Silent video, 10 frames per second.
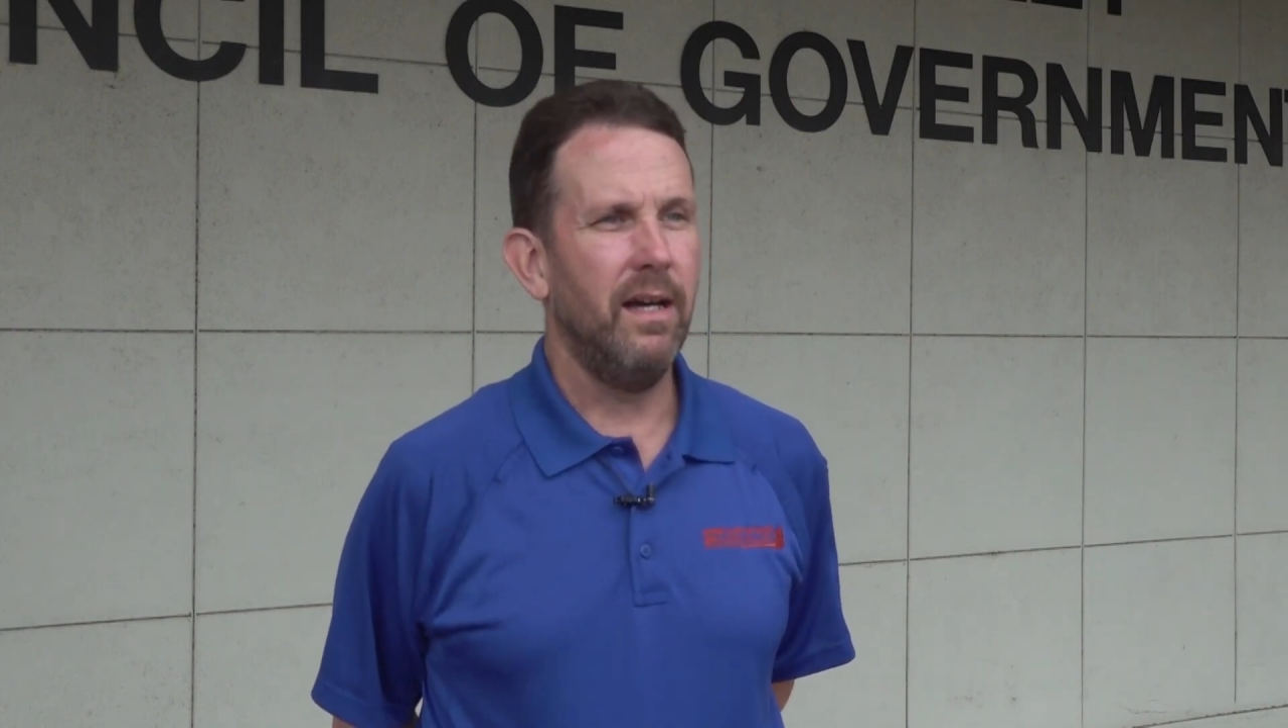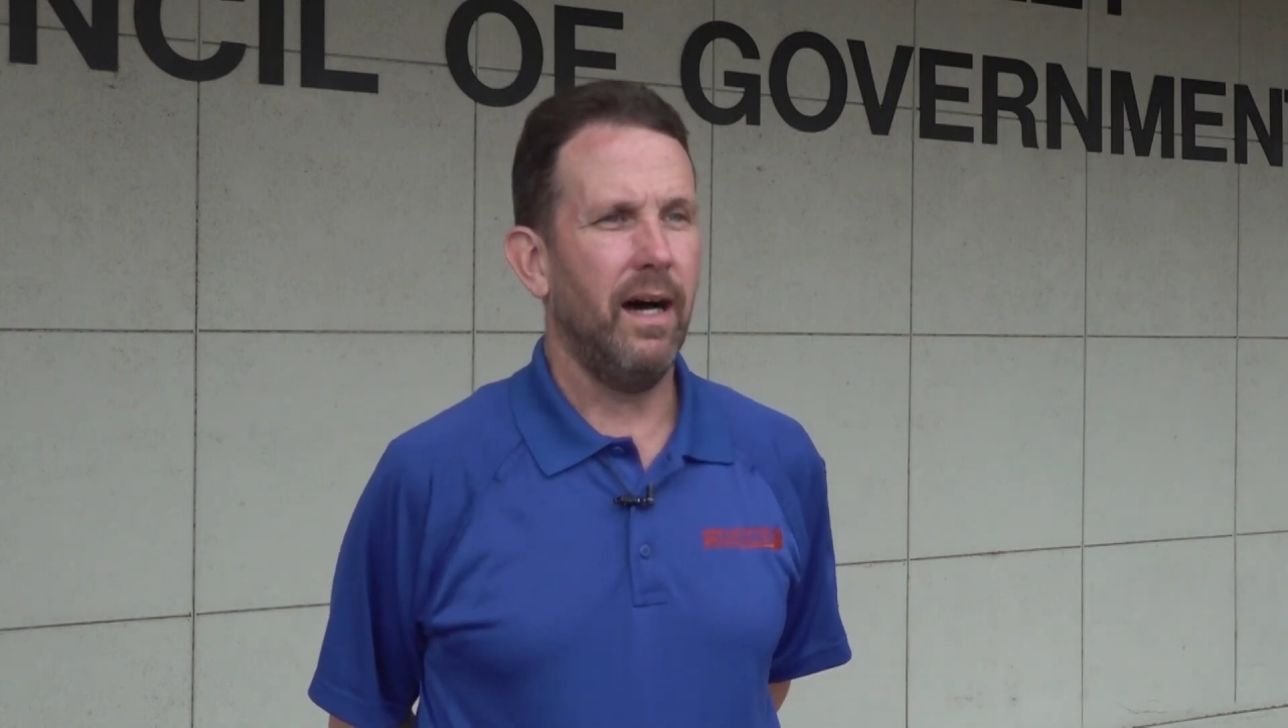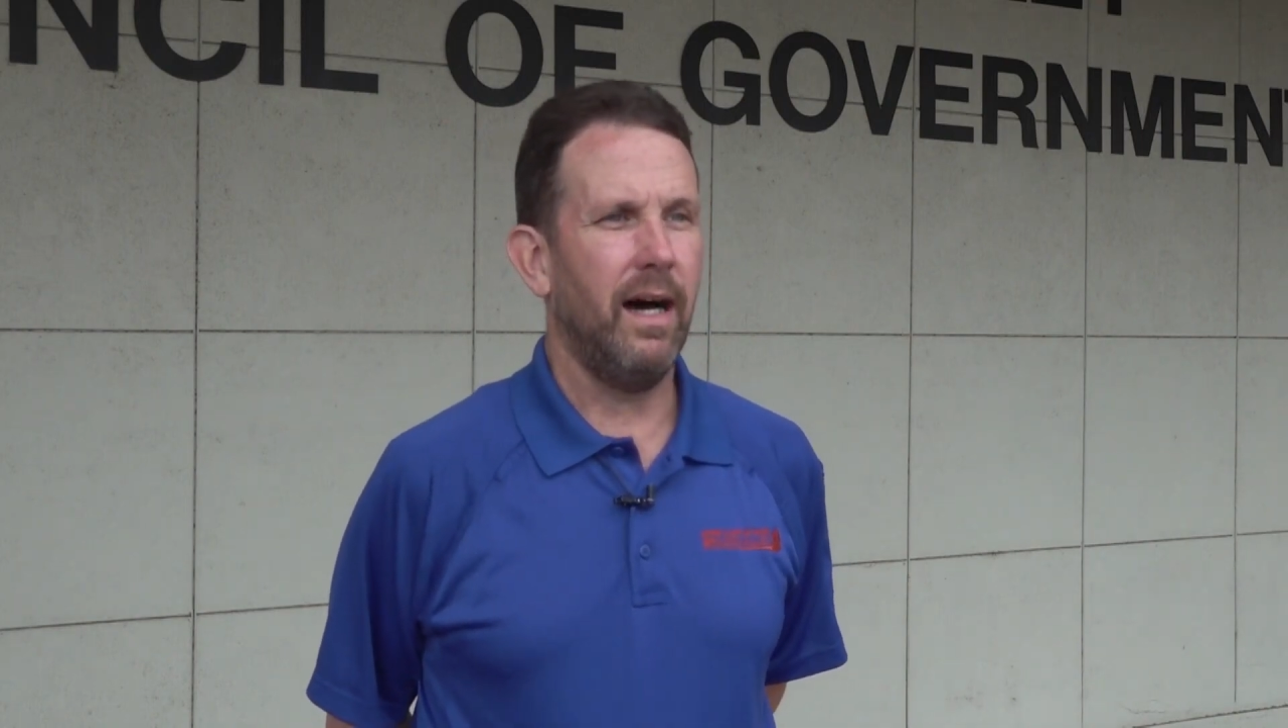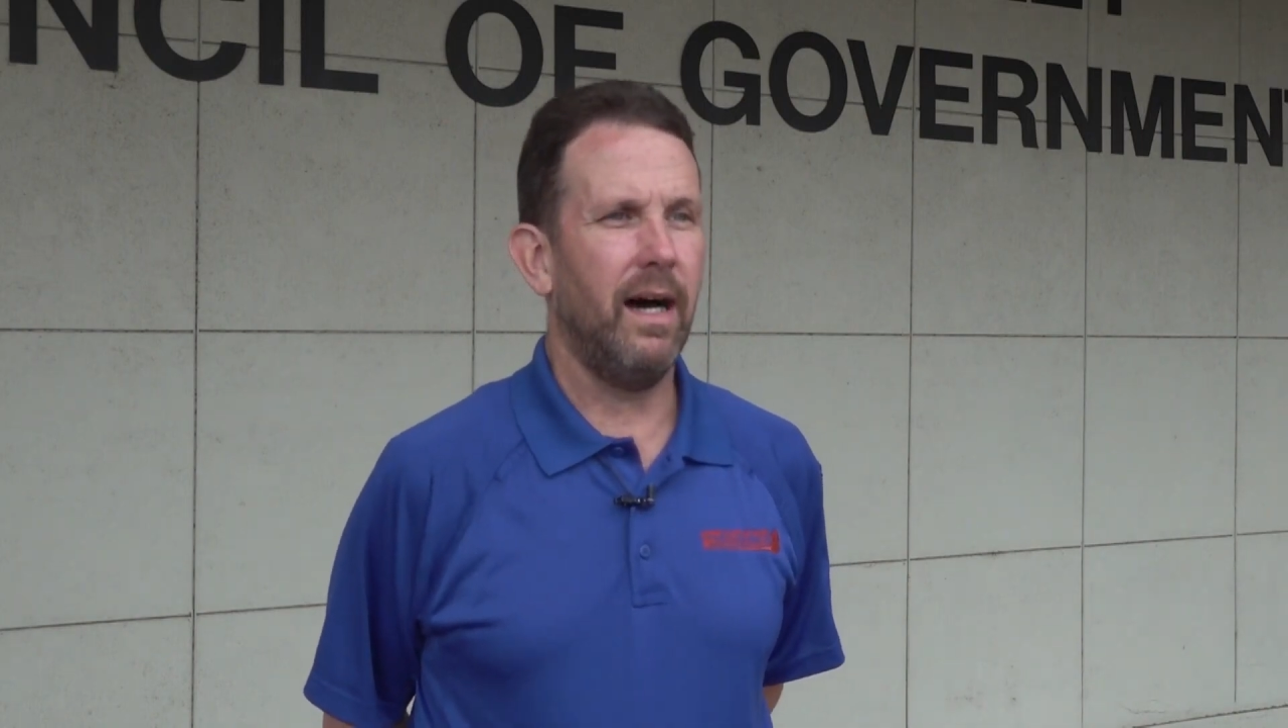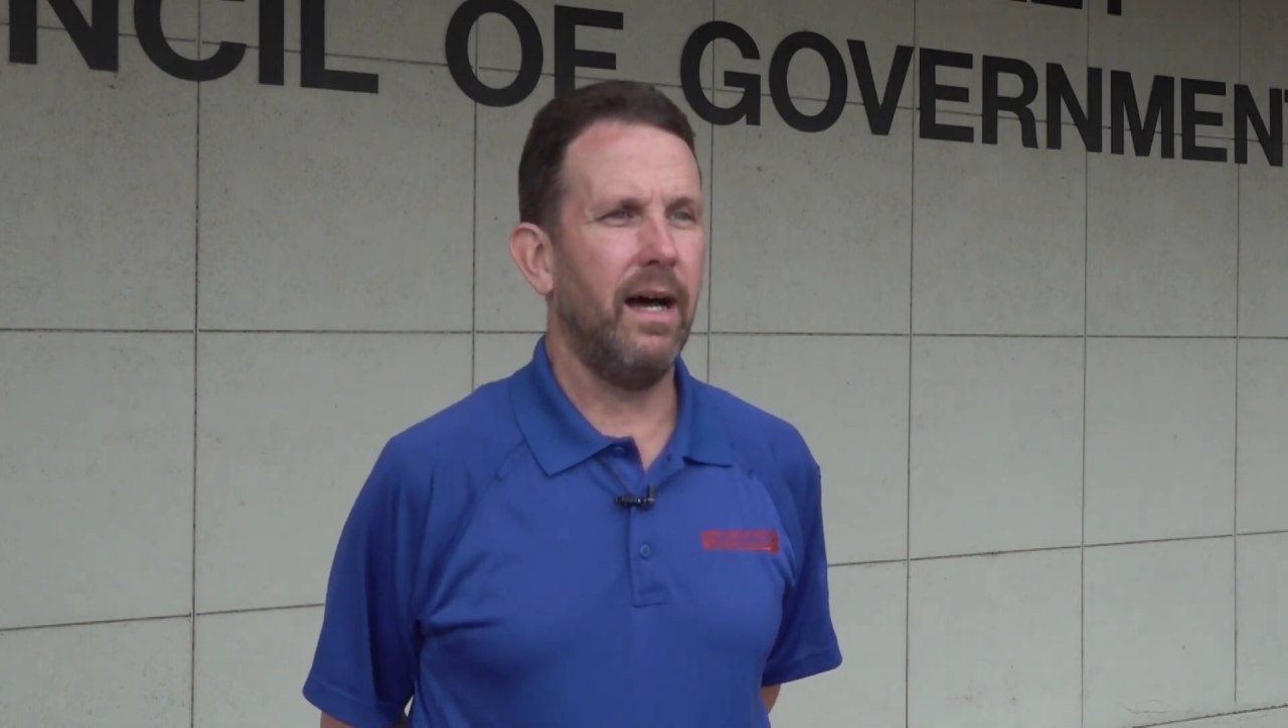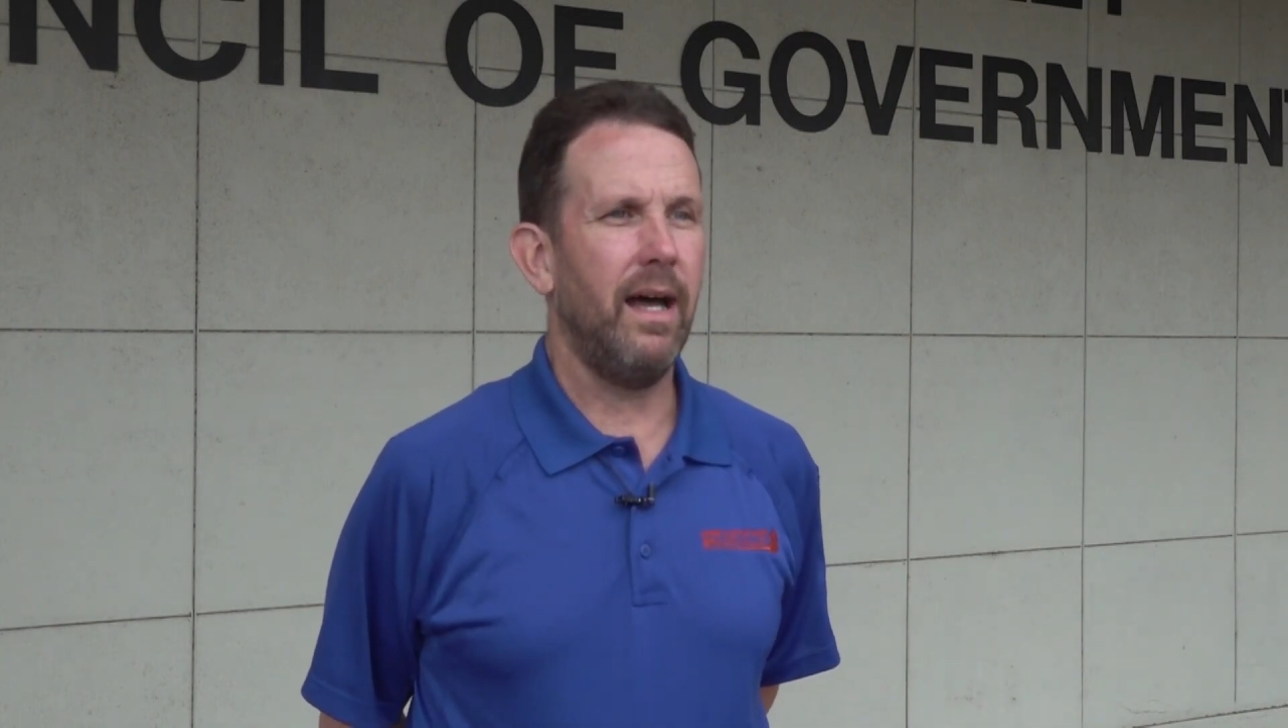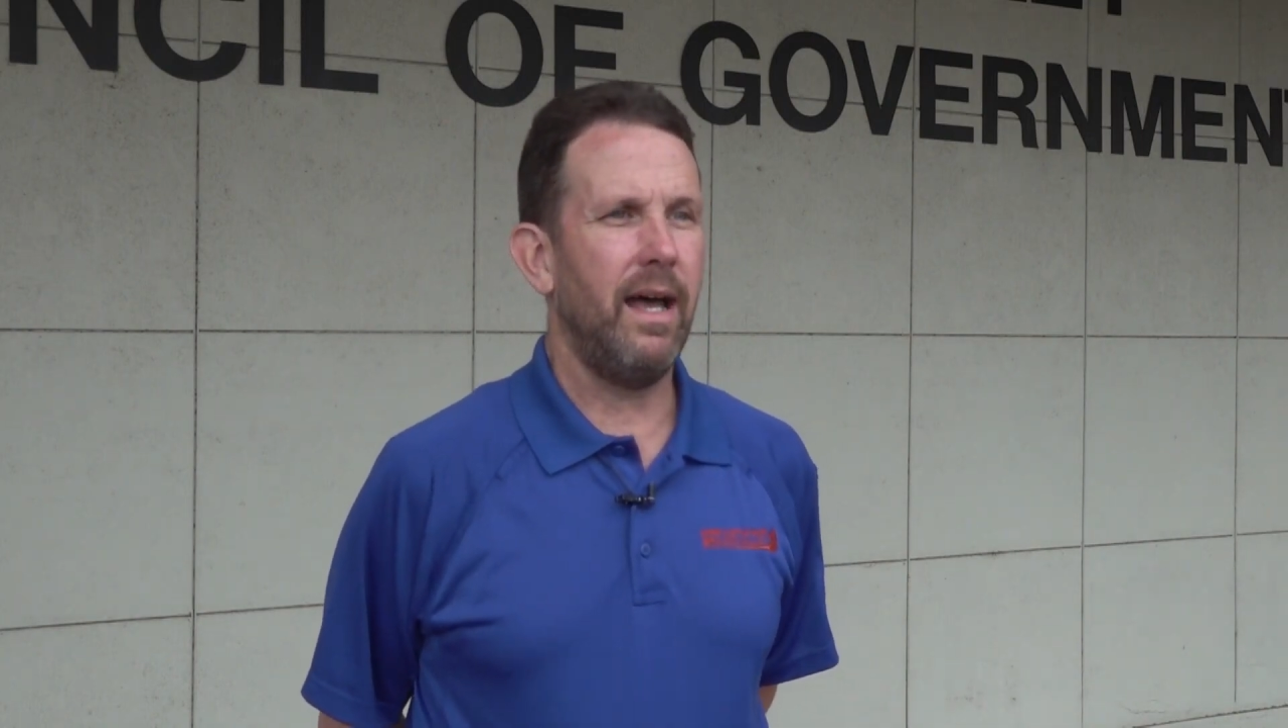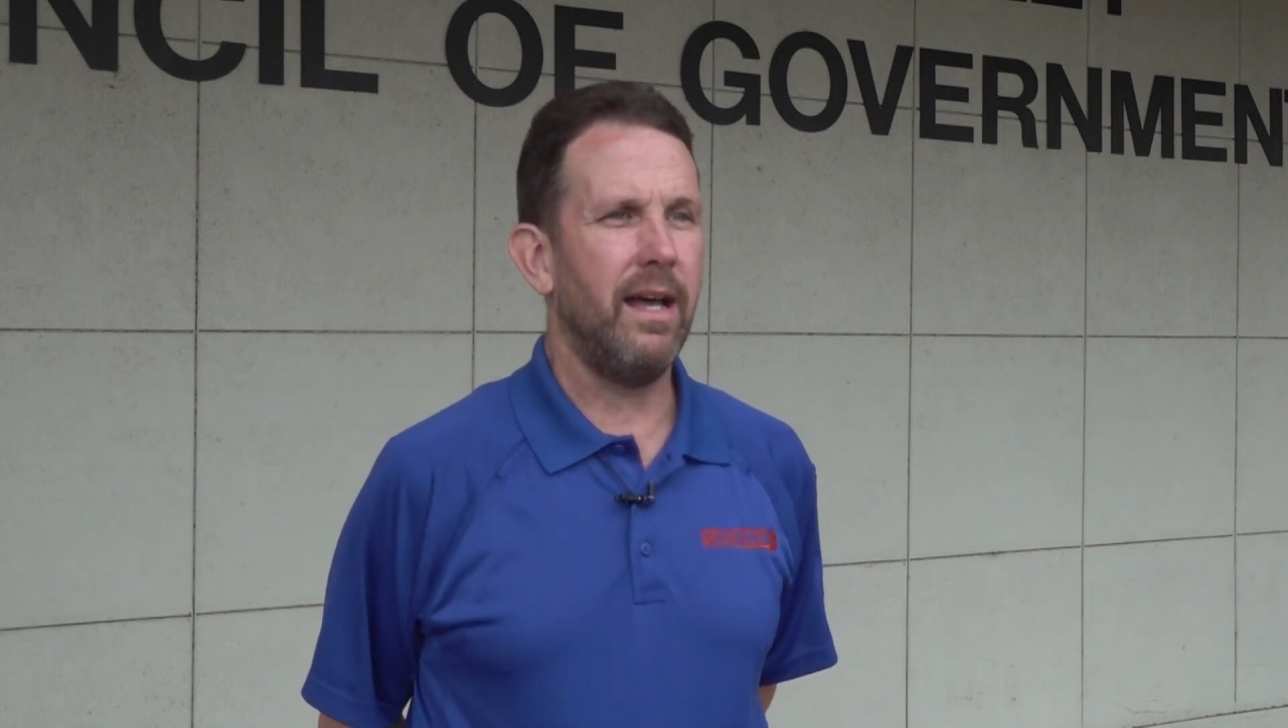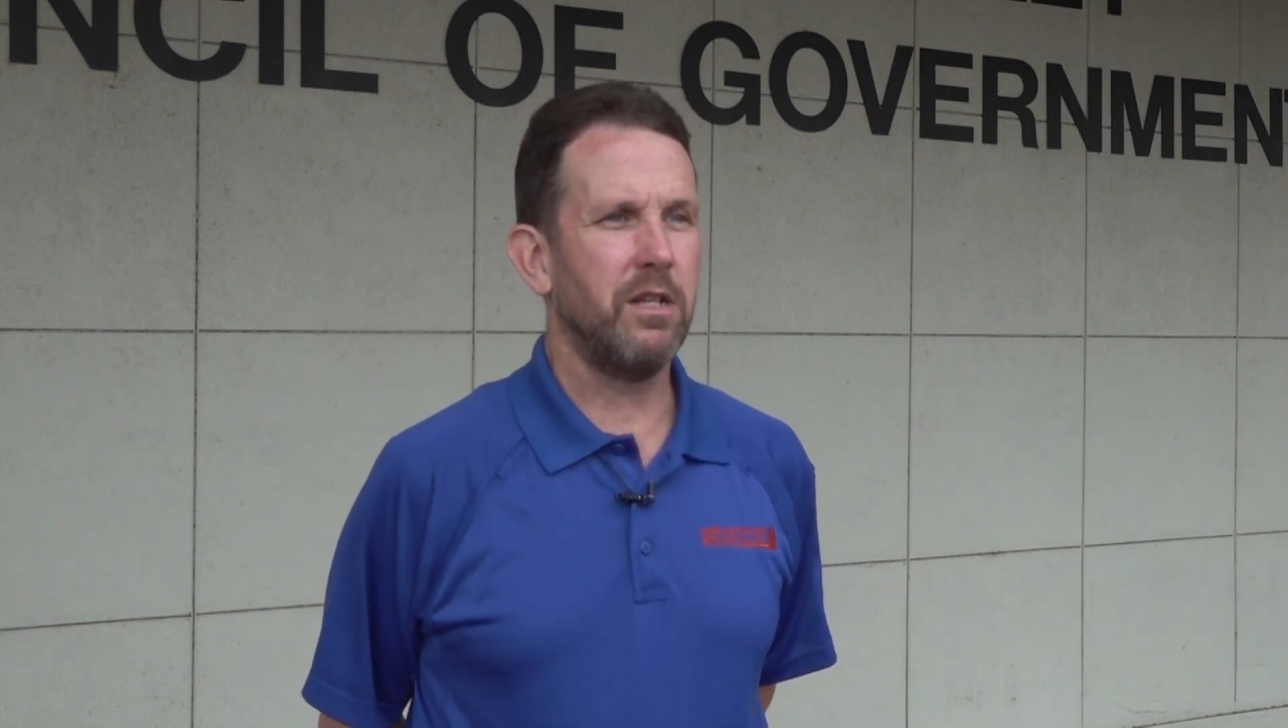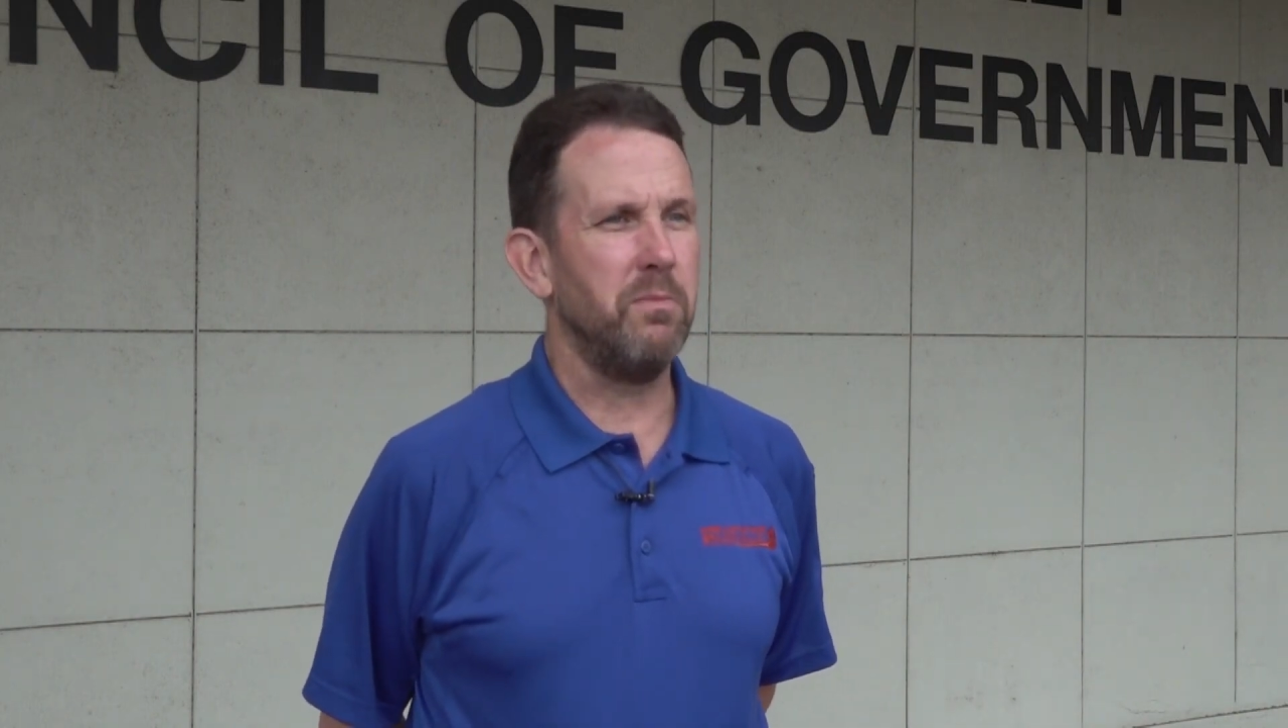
uh, as